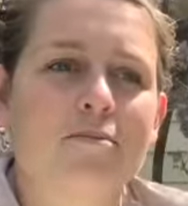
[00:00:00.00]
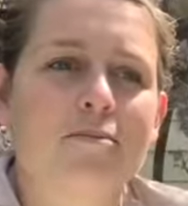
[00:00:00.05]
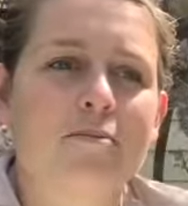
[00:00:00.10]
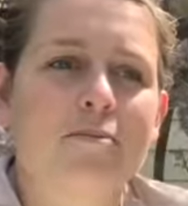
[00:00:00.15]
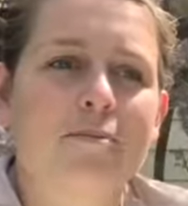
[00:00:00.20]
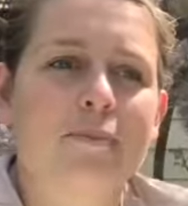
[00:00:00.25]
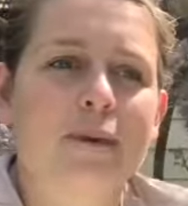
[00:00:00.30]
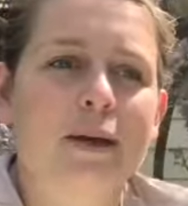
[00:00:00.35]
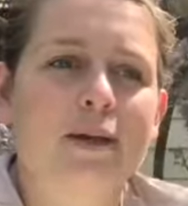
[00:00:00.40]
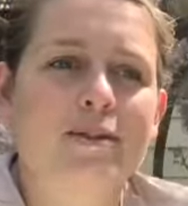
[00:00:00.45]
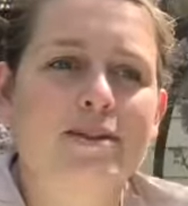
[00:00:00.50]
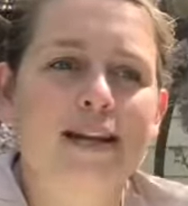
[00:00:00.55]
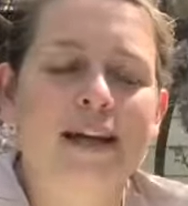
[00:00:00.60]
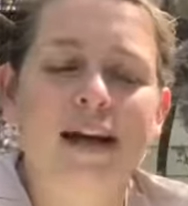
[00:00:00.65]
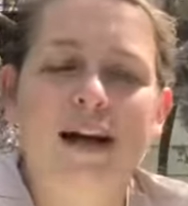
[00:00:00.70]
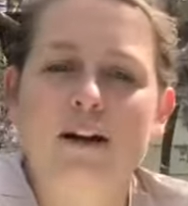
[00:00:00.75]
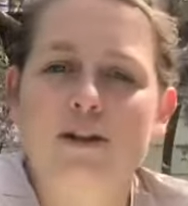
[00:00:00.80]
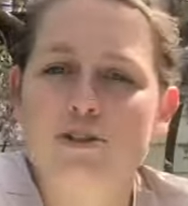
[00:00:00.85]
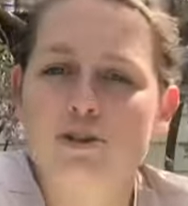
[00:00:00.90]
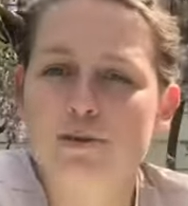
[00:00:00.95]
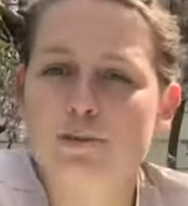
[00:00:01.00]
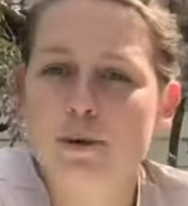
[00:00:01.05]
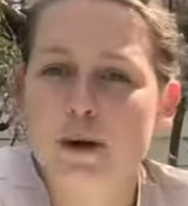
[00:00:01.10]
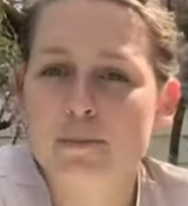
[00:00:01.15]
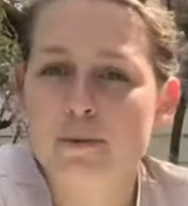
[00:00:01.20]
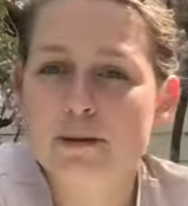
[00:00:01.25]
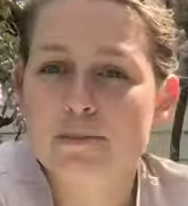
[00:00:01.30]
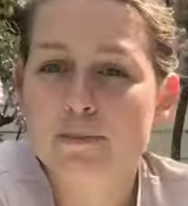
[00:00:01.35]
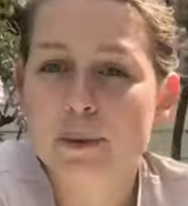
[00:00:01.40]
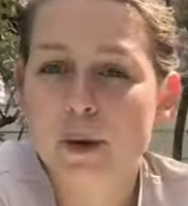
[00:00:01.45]
because they are a dual
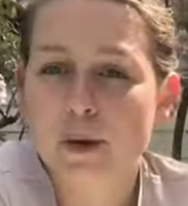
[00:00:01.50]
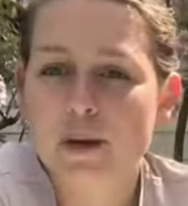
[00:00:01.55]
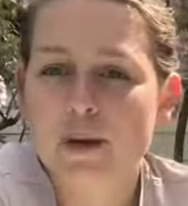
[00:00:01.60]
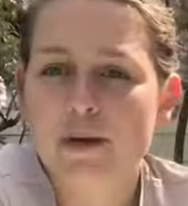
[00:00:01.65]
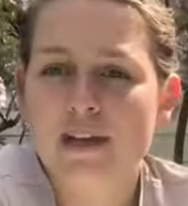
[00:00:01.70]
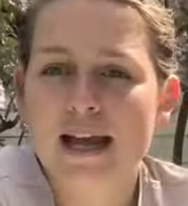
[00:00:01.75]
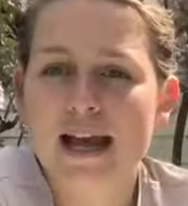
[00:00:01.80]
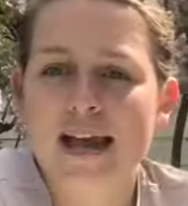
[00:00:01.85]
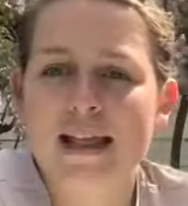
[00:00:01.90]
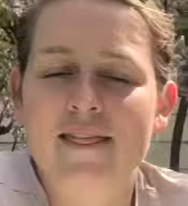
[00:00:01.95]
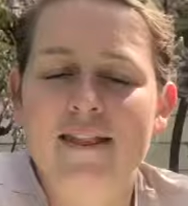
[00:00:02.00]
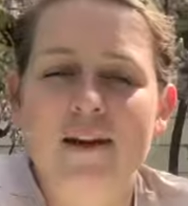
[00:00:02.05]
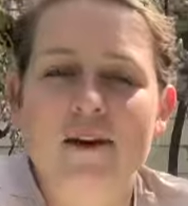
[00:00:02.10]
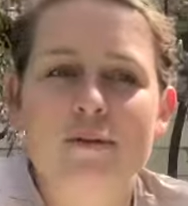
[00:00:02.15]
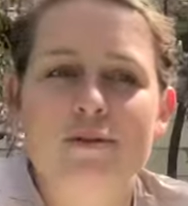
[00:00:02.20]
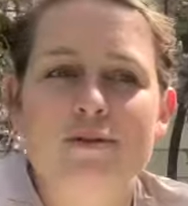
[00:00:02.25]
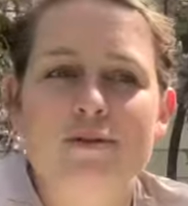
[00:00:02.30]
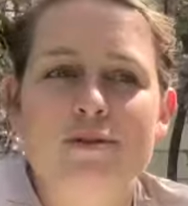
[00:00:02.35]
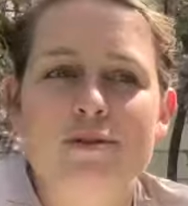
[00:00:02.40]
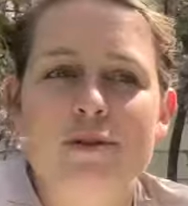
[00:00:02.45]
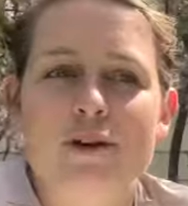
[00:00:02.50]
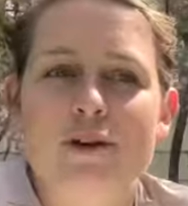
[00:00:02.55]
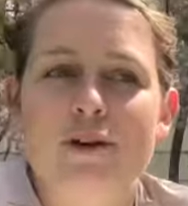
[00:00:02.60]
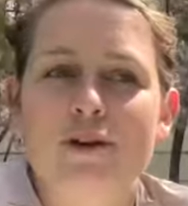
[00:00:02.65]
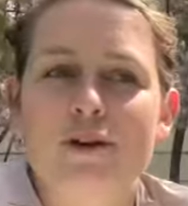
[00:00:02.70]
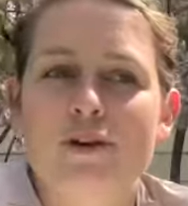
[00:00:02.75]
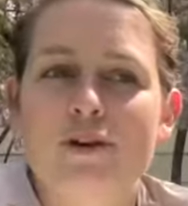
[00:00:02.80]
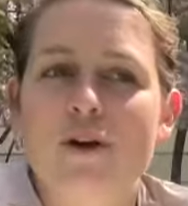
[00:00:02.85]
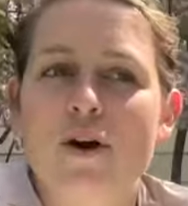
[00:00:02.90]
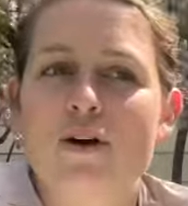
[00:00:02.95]
purpose bird, and they're also
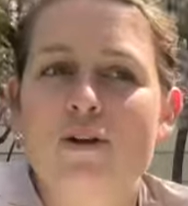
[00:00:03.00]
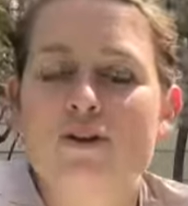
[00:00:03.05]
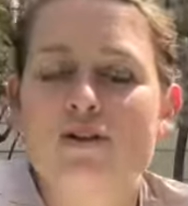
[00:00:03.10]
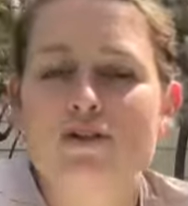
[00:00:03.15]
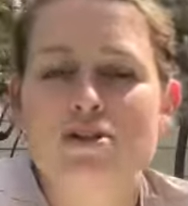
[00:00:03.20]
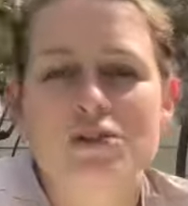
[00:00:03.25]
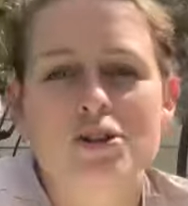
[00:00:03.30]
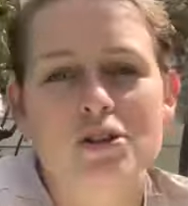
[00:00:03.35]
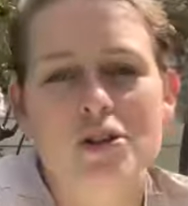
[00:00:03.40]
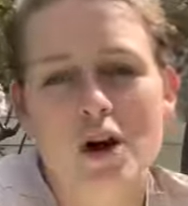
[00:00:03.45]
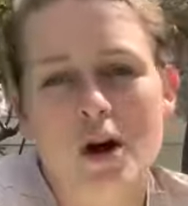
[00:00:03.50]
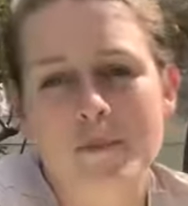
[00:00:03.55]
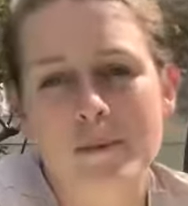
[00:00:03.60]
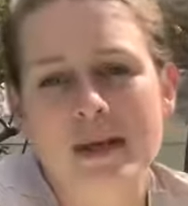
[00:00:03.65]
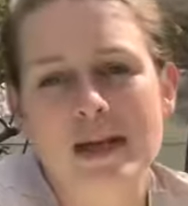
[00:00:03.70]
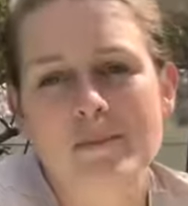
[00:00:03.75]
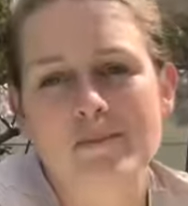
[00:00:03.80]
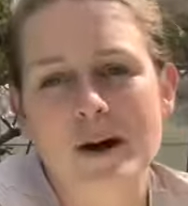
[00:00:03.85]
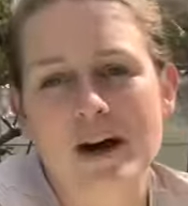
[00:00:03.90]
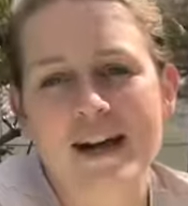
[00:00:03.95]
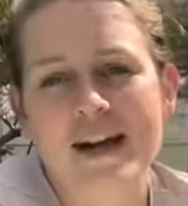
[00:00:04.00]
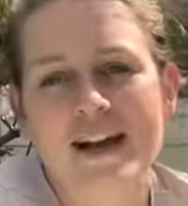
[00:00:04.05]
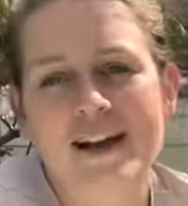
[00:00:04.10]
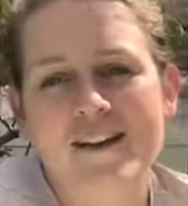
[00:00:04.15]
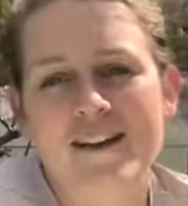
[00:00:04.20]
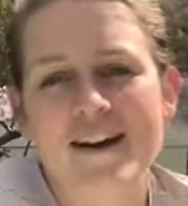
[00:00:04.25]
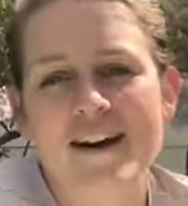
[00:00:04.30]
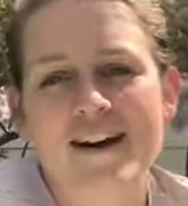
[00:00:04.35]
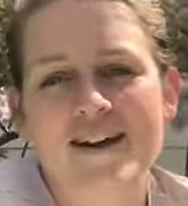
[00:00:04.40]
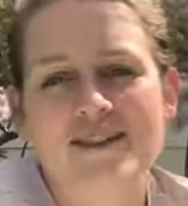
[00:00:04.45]
not too common in my
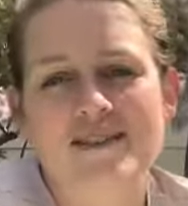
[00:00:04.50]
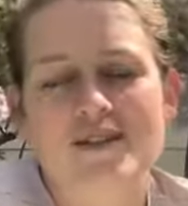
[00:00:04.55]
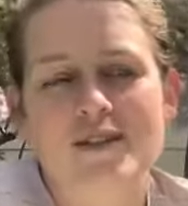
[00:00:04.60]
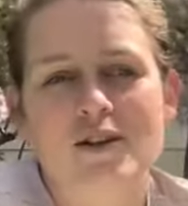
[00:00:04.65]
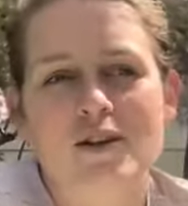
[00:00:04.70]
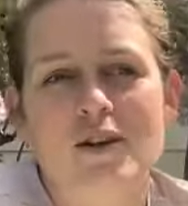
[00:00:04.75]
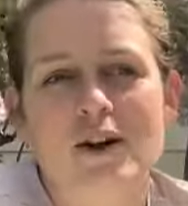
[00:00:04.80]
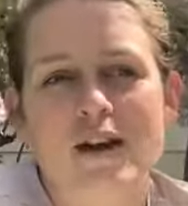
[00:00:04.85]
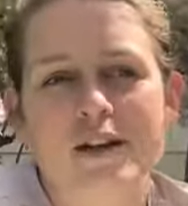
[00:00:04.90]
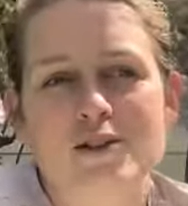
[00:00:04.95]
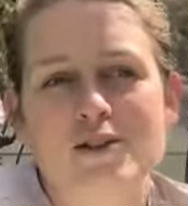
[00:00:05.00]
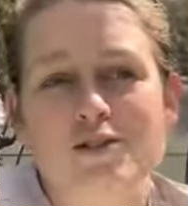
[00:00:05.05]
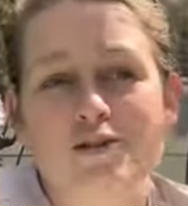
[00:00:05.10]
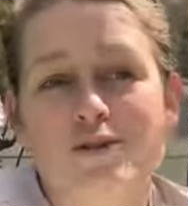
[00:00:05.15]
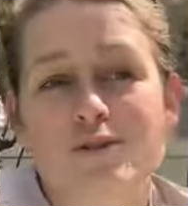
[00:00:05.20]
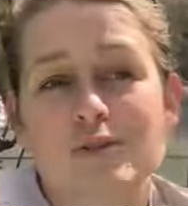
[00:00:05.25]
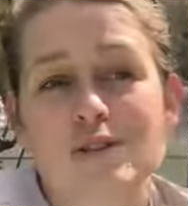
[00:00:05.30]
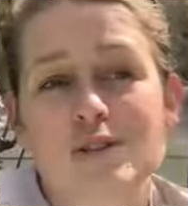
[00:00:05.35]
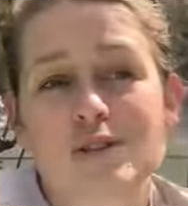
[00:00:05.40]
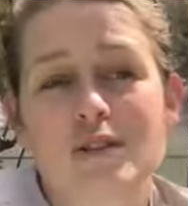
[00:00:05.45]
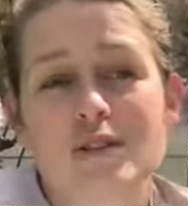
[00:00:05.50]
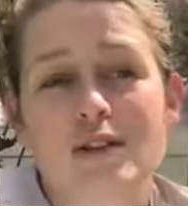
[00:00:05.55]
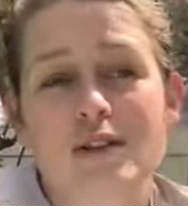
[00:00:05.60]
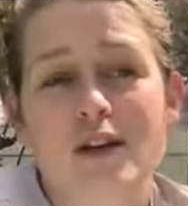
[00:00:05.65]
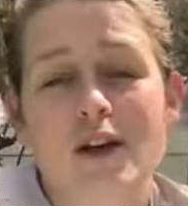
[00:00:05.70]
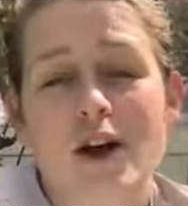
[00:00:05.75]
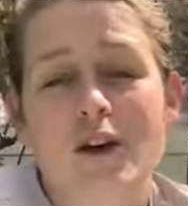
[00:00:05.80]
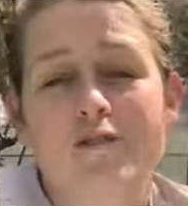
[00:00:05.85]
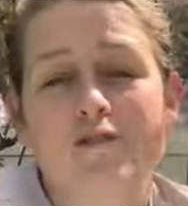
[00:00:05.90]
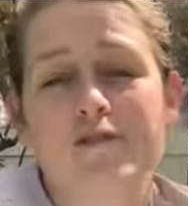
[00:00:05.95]
area, so I
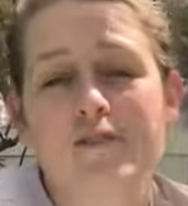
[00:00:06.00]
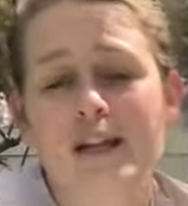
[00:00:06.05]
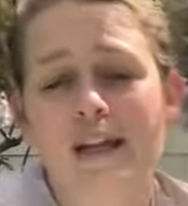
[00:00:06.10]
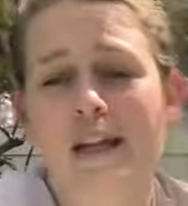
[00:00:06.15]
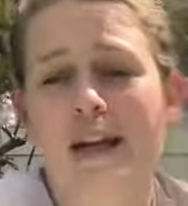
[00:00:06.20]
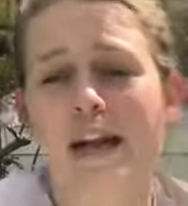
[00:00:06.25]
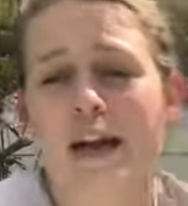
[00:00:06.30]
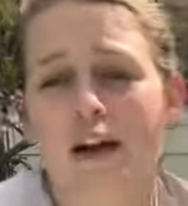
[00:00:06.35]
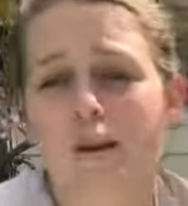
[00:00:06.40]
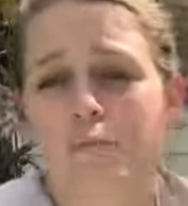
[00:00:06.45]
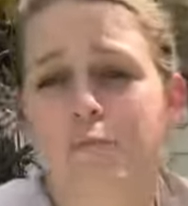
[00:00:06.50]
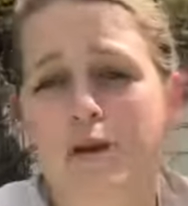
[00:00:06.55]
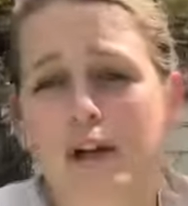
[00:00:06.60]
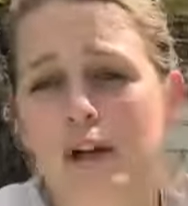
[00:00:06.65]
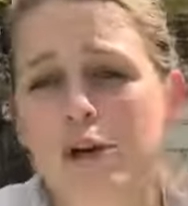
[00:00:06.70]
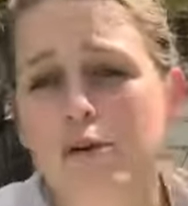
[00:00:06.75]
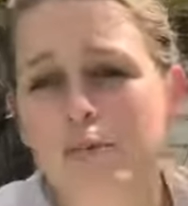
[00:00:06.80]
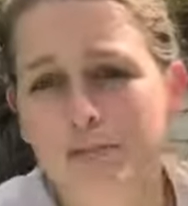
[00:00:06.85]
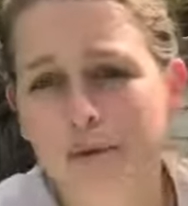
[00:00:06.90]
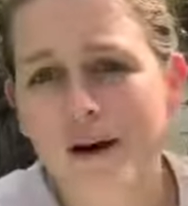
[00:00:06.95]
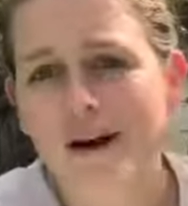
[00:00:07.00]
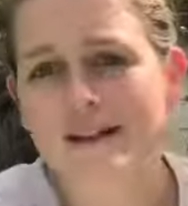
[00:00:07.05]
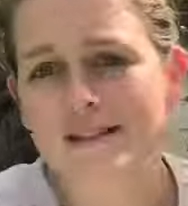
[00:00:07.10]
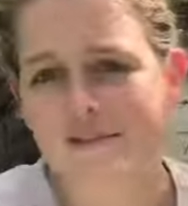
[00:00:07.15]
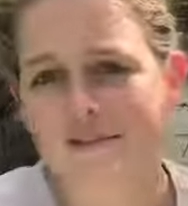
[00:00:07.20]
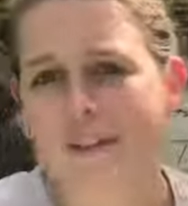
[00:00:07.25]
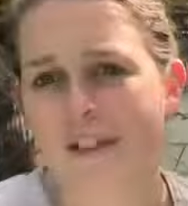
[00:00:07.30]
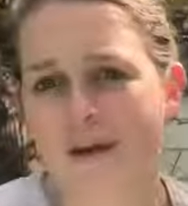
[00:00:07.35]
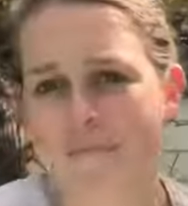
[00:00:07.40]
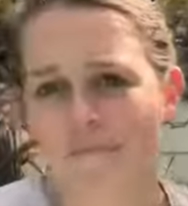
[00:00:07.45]
should hopefully get a pretty good price
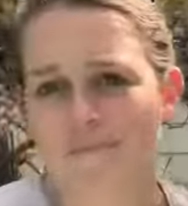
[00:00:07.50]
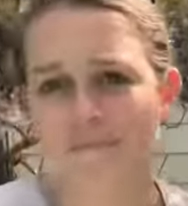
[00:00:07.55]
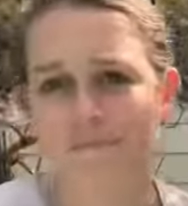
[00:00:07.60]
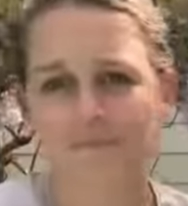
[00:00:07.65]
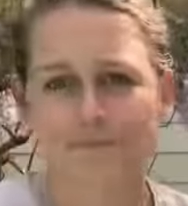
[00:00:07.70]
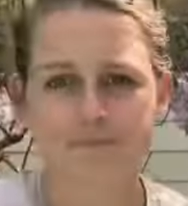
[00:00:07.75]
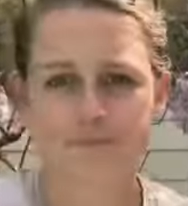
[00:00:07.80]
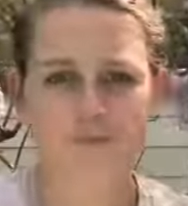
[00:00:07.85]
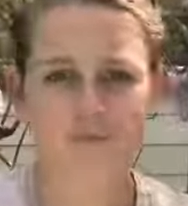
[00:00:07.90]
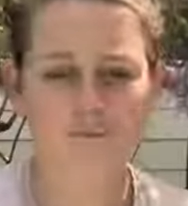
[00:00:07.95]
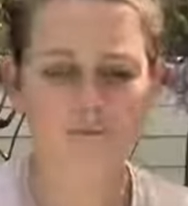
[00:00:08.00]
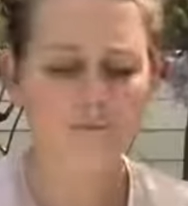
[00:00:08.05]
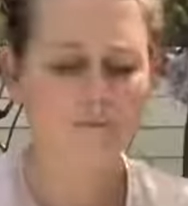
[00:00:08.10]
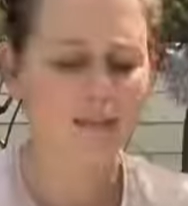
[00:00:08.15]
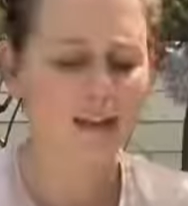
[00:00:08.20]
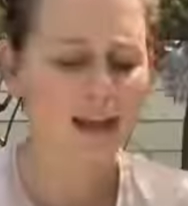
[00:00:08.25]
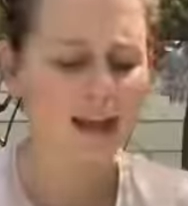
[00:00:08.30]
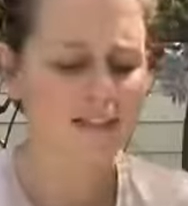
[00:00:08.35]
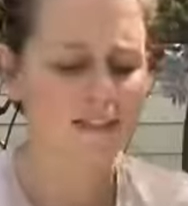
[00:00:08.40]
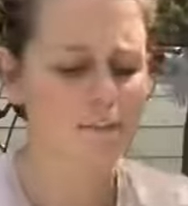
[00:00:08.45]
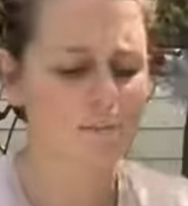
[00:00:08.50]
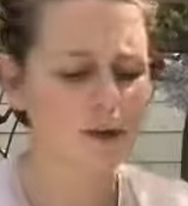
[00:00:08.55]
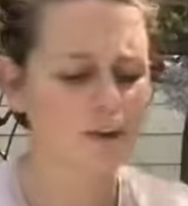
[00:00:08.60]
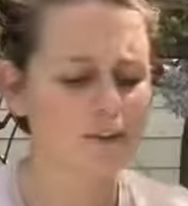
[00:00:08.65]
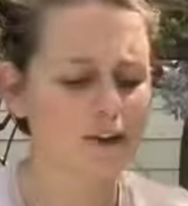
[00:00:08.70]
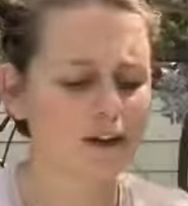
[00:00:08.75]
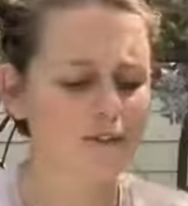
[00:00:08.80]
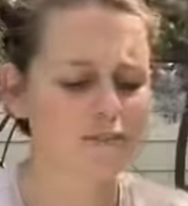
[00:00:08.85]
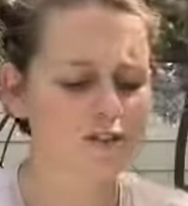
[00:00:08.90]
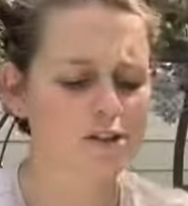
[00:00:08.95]
for them. At the
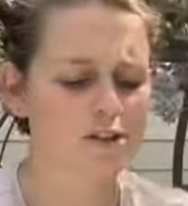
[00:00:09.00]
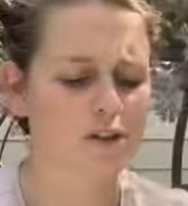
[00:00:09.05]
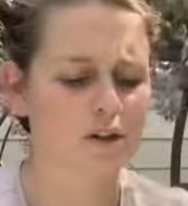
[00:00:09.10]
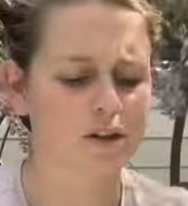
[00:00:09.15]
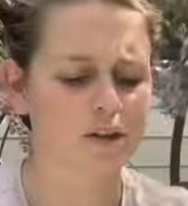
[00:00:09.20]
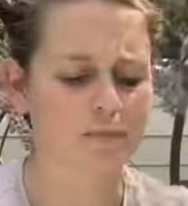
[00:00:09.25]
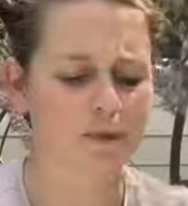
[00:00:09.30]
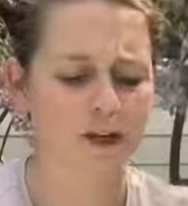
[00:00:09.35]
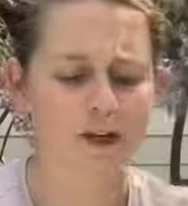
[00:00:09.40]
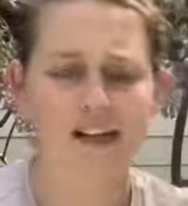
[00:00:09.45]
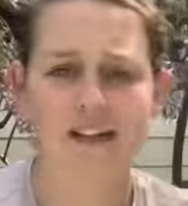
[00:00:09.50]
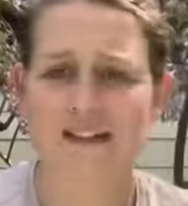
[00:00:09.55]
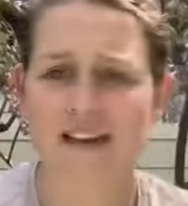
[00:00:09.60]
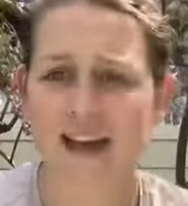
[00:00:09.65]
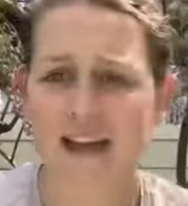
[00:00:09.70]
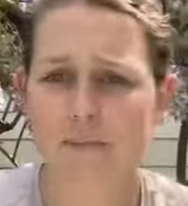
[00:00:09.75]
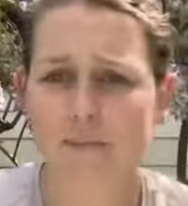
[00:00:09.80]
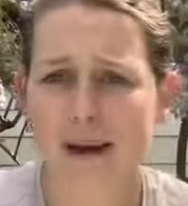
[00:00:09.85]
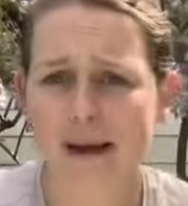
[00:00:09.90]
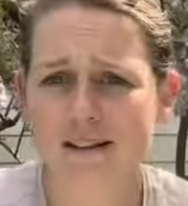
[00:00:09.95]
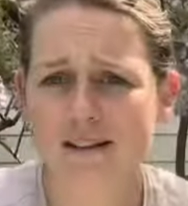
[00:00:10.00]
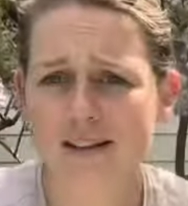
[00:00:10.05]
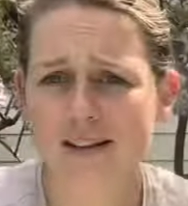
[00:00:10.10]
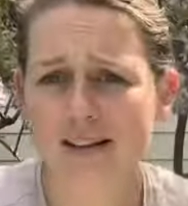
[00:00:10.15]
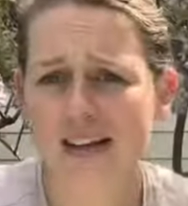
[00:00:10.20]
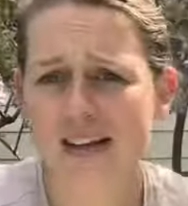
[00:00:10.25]
moment I've just got them on a layer pellet,